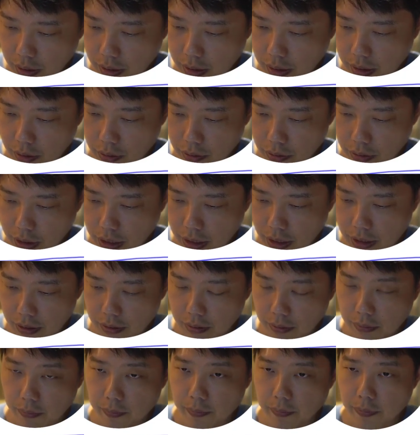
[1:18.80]
alkane.
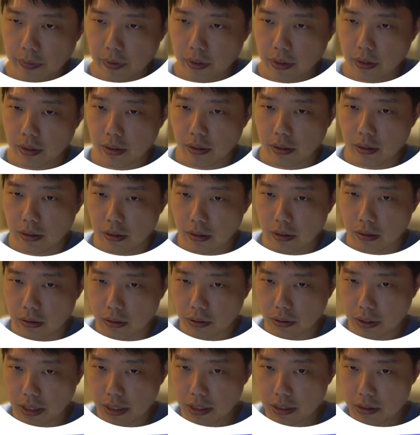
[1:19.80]

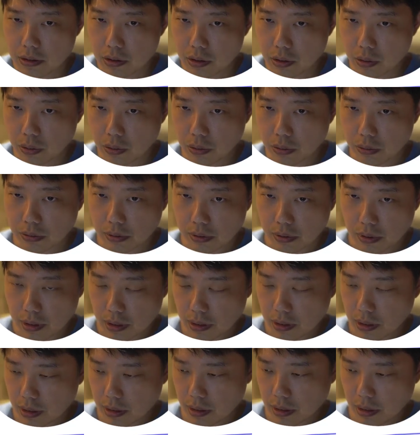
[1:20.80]
Okay, so this
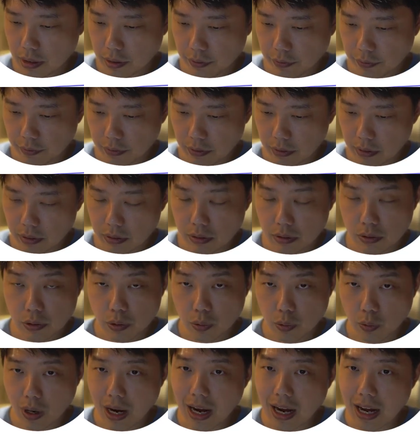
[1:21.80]
is if
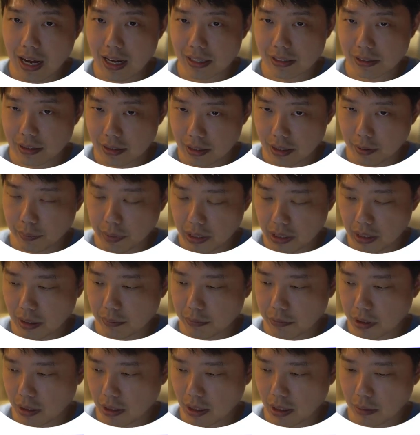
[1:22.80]
you are stepping up
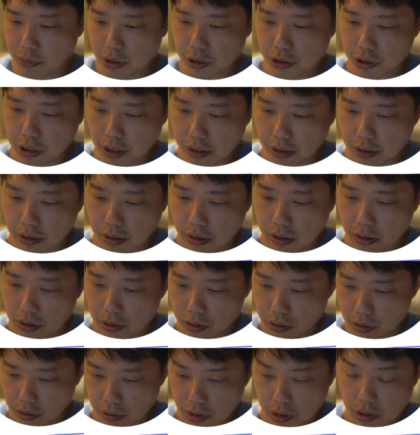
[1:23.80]
the carbon chain. So
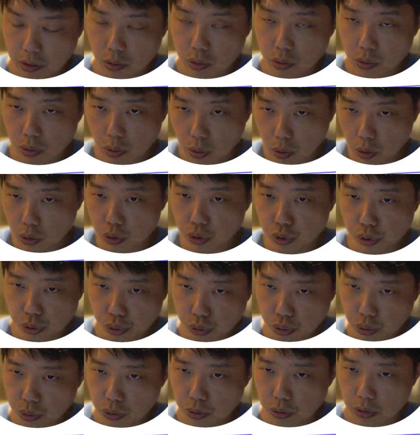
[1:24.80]
you need to go
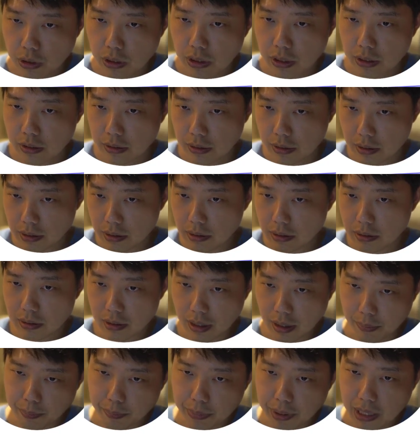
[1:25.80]
through this
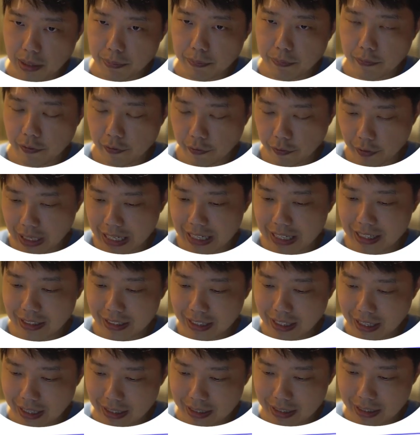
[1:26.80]
step up via
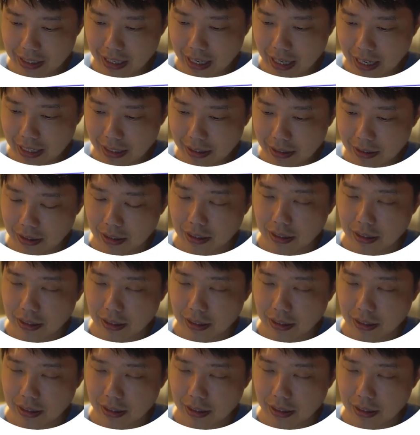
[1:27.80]
KCN